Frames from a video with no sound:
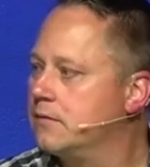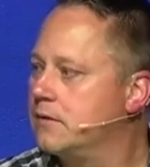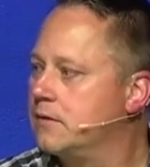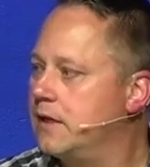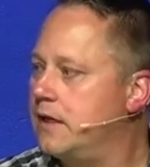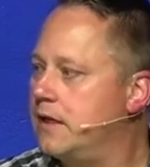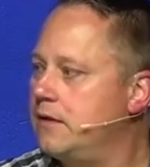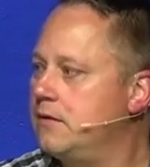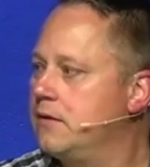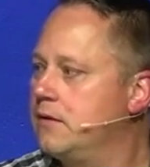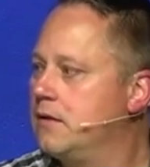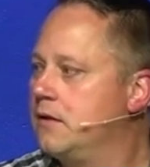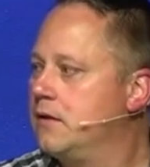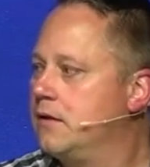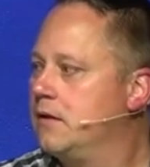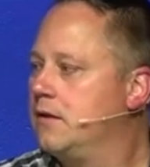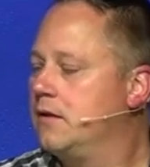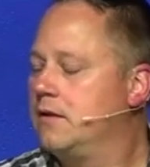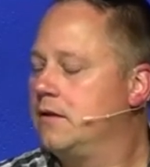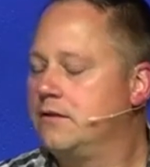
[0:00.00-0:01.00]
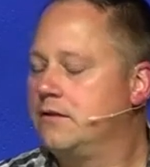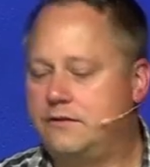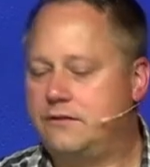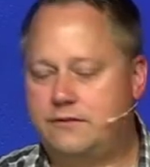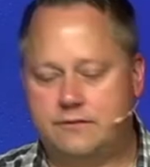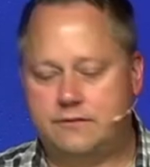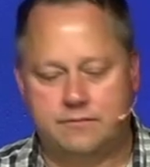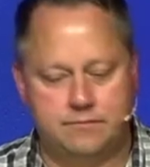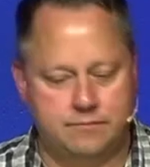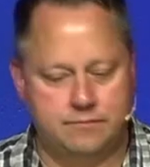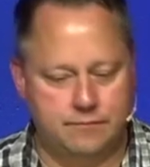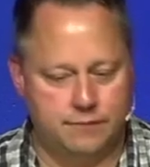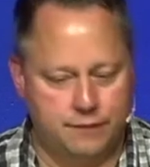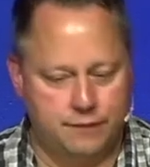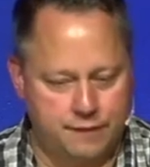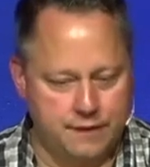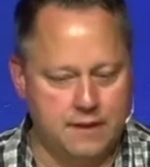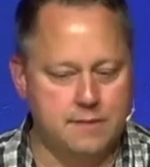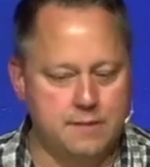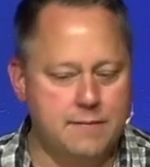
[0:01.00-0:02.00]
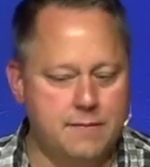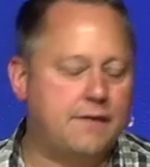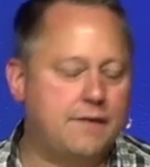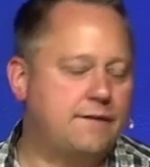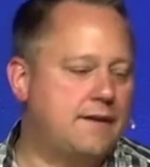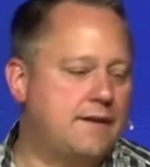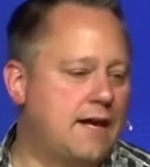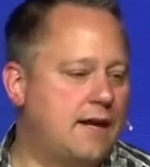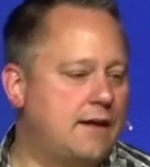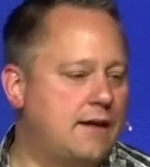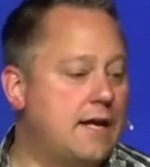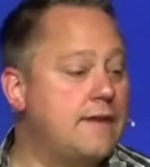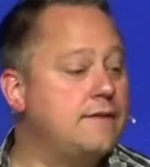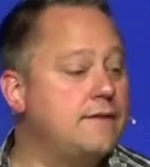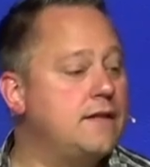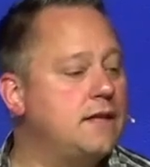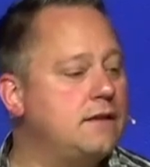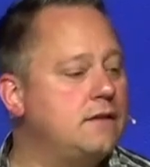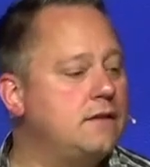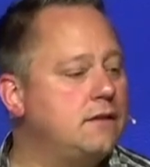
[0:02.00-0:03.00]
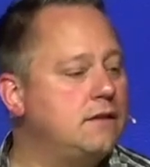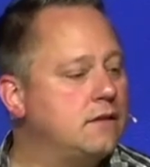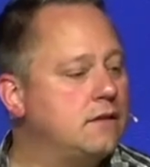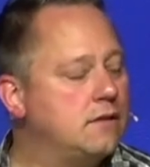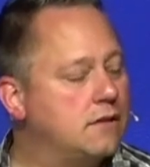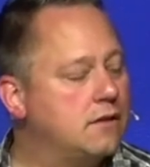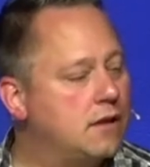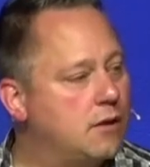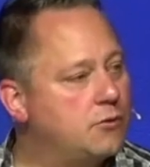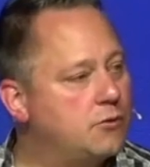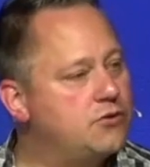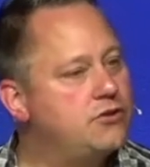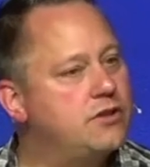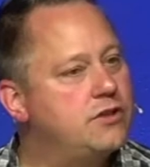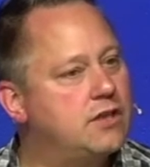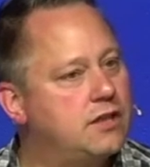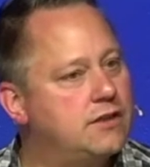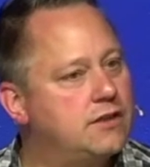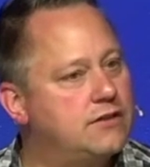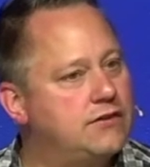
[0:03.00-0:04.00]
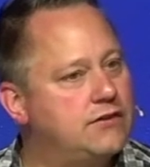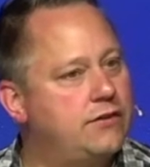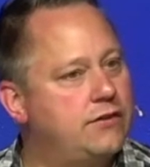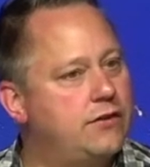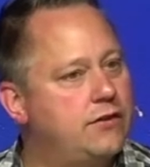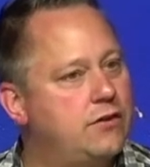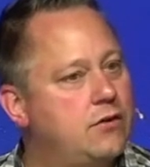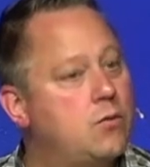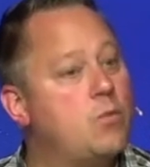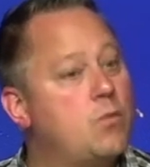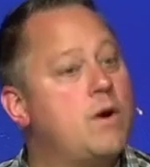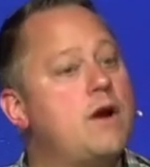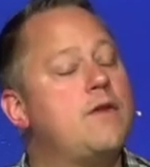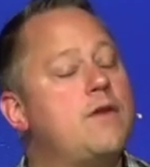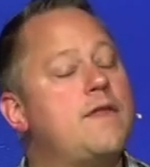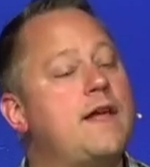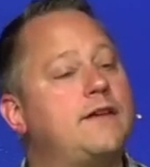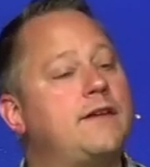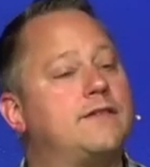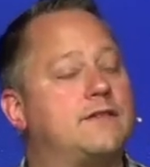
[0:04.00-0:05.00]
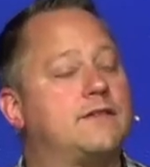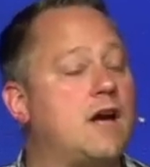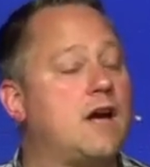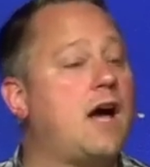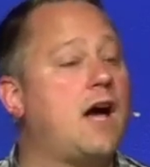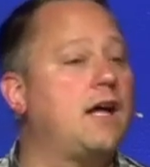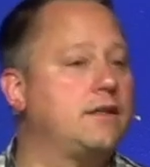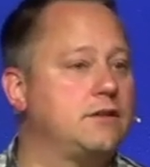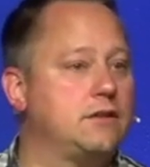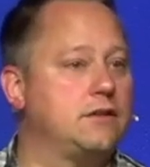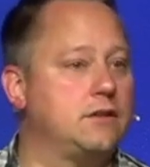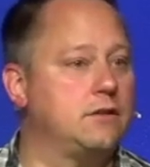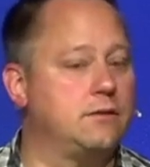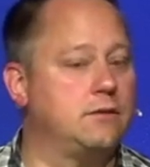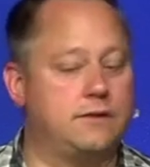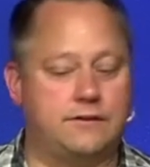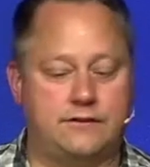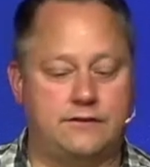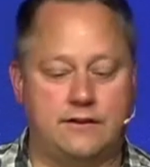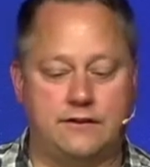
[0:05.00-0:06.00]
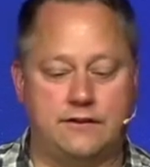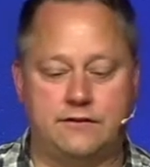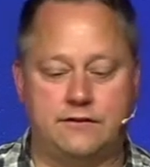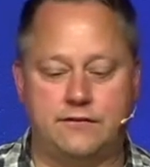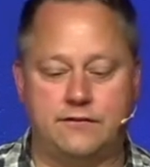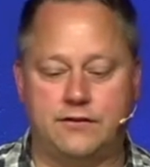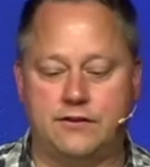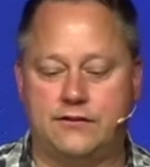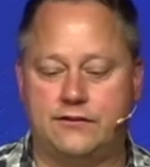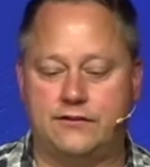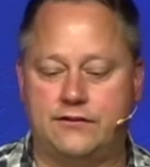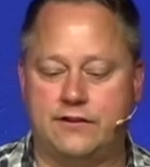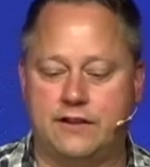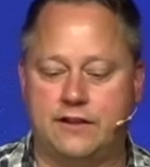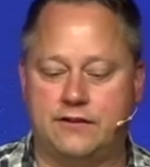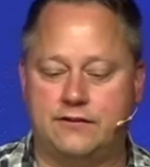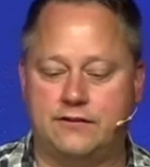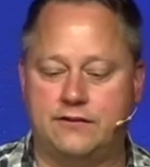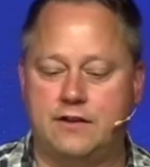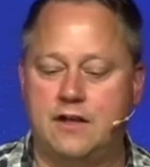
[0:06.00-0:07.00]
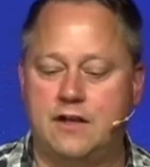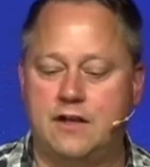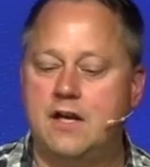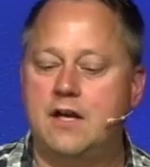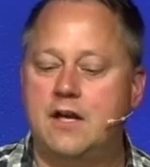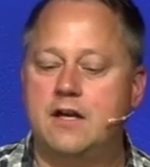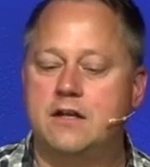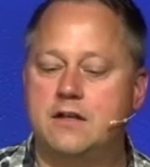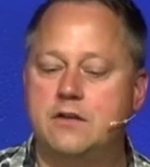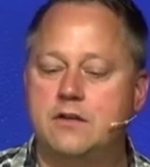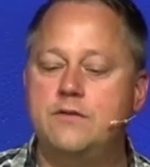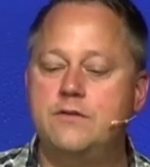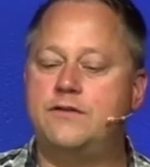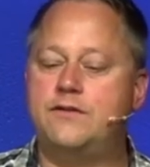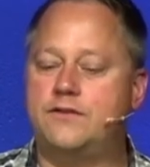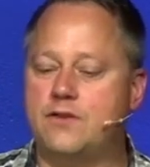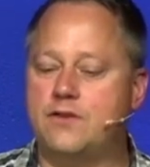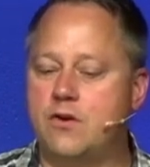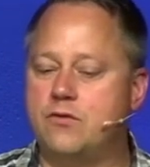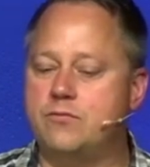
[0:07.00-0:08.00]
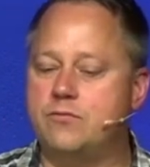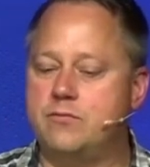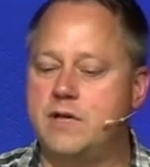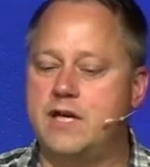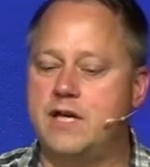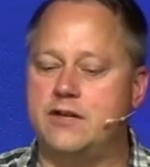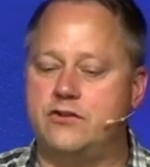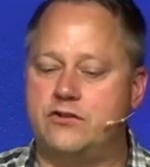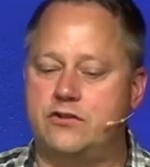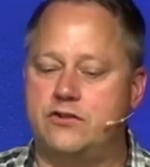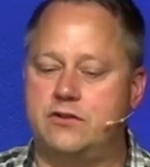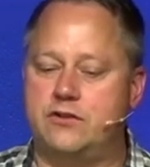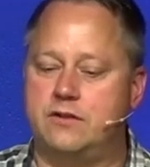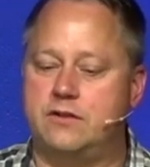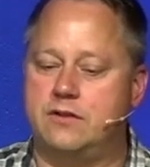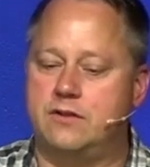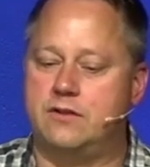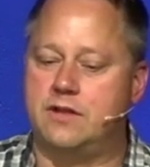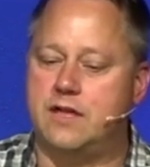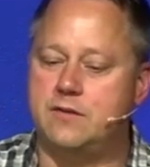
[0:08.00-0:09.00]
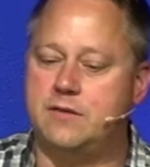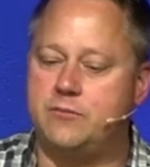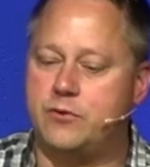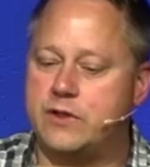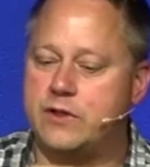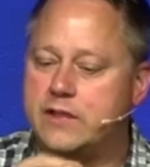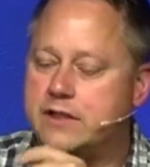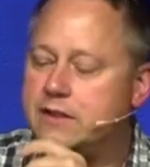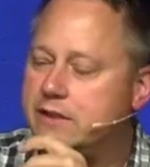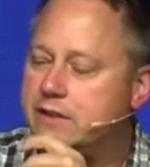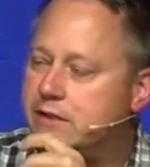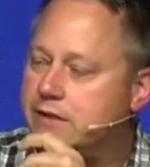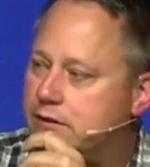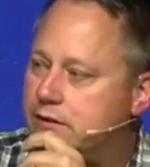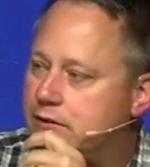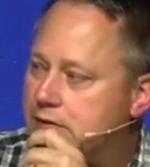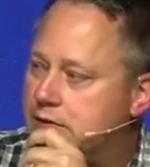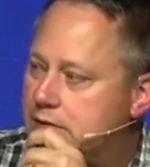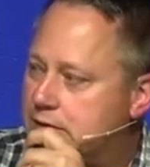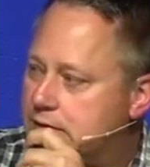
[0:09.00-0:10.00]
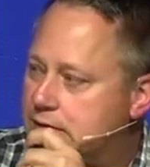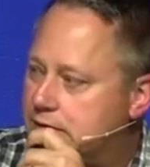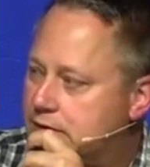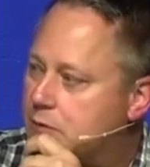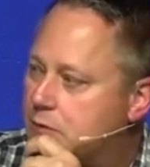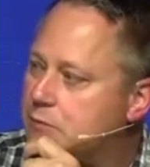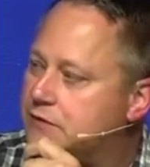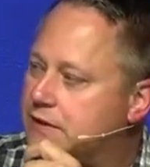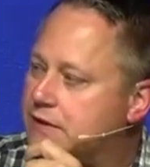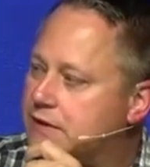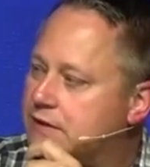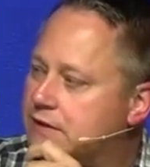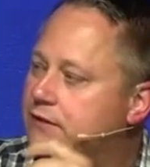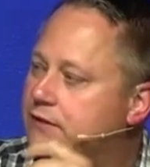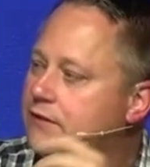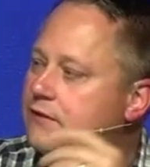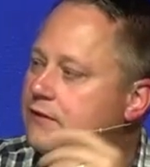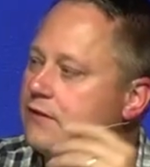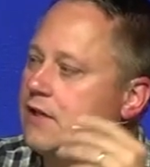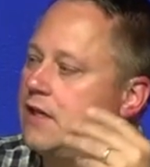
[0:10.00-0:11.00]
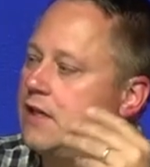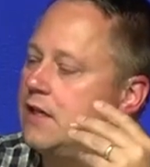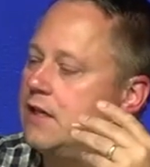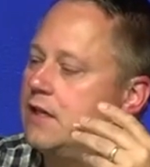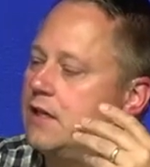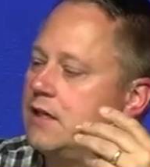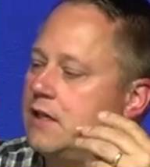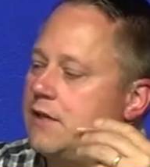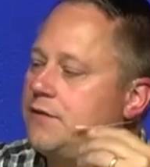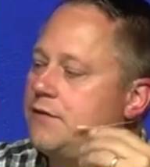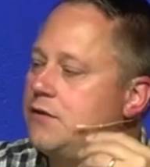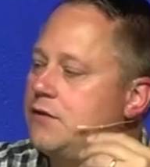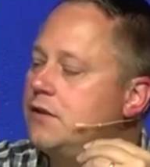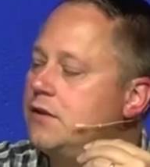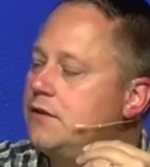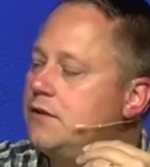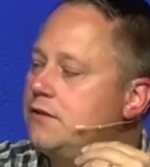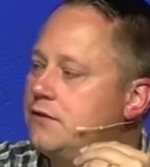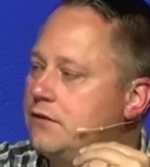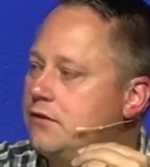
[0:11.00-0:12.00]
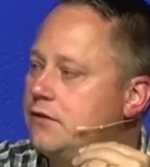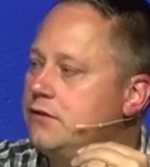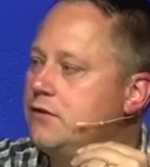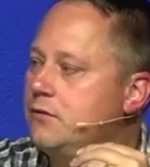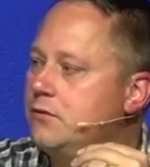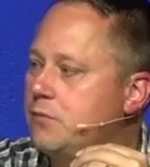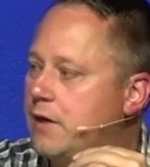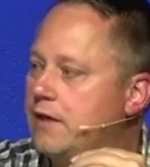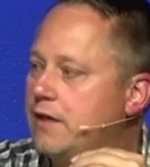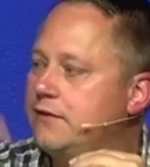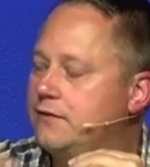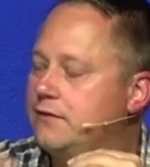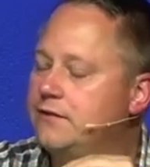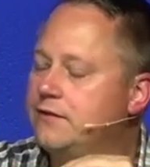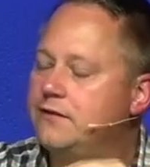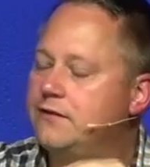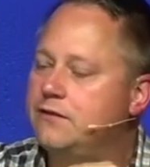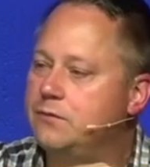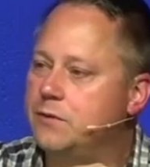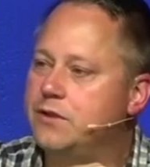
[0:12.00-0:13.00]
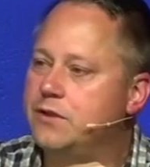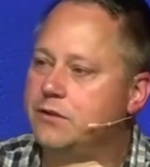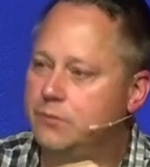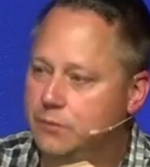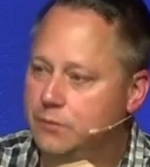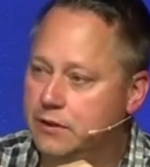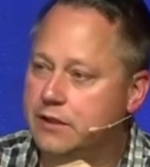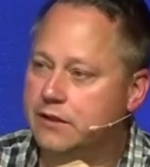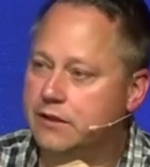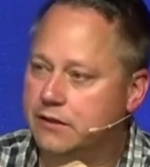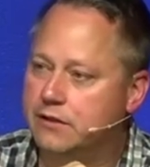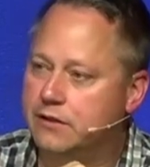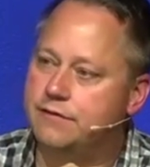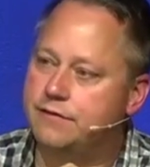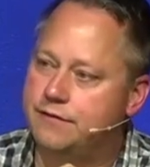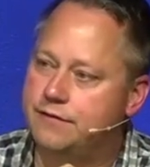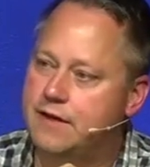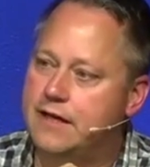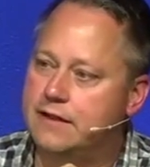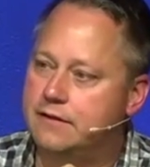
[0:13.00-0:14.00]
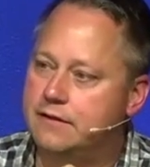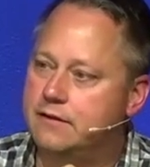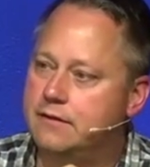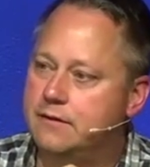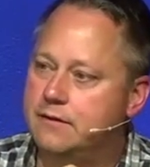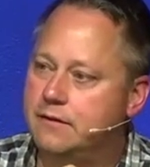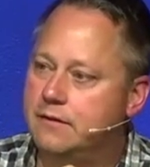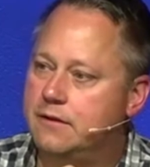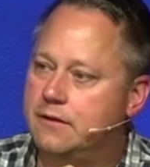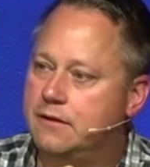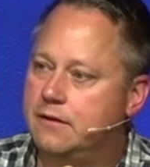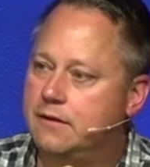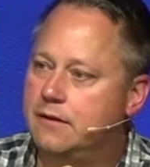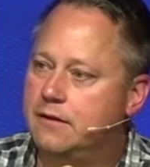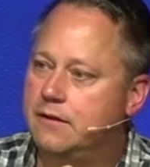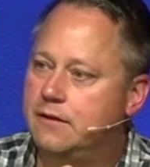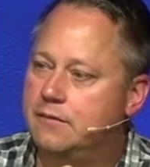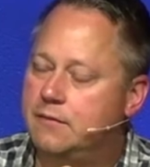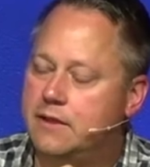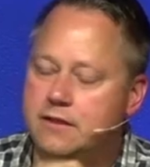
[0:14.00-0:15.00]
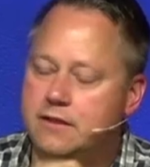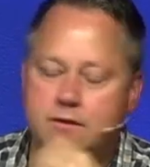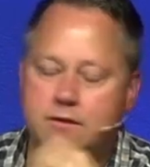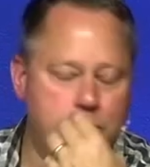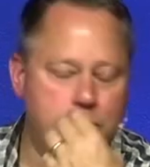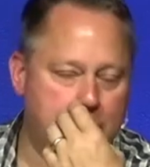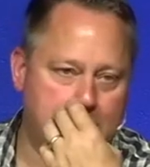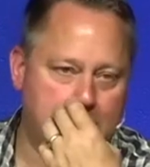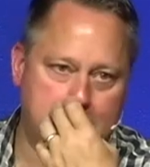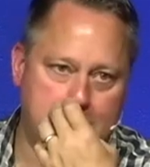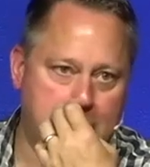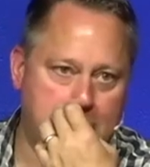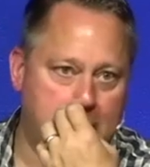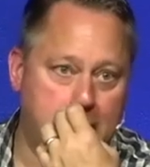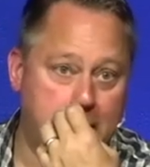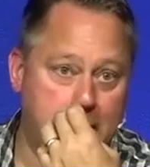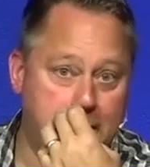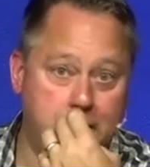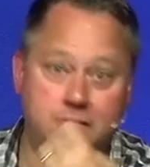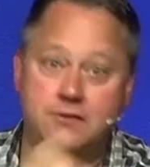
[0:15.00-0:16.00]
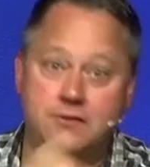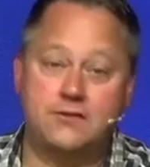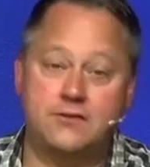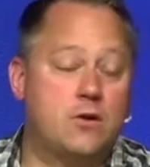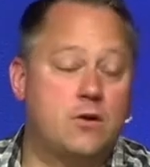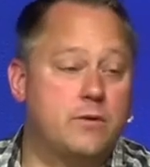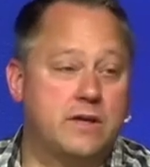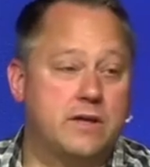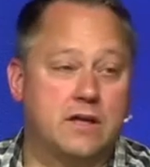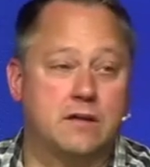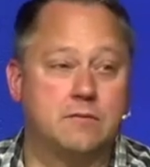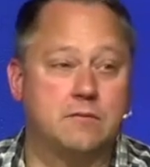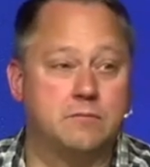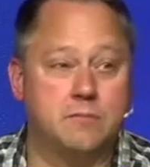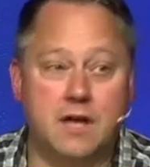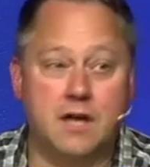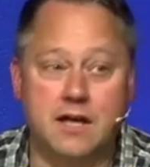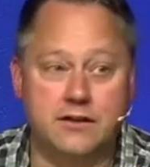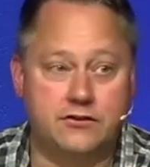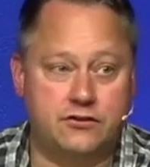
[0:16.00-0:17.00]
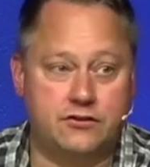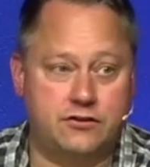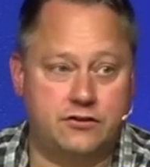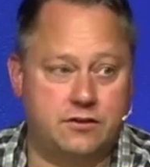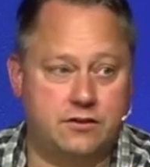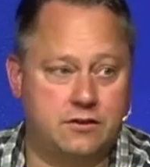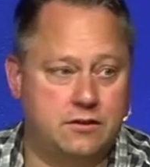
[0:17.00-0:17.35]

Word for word: Okay? Just think about that. And then I want you to consider where that's gotten you. He says in verse 6 You've sown much and bring in little. It's almost like this is, if you'll consider your ways, this is what you're really going to find. Man, you're working hard, you're sowing much,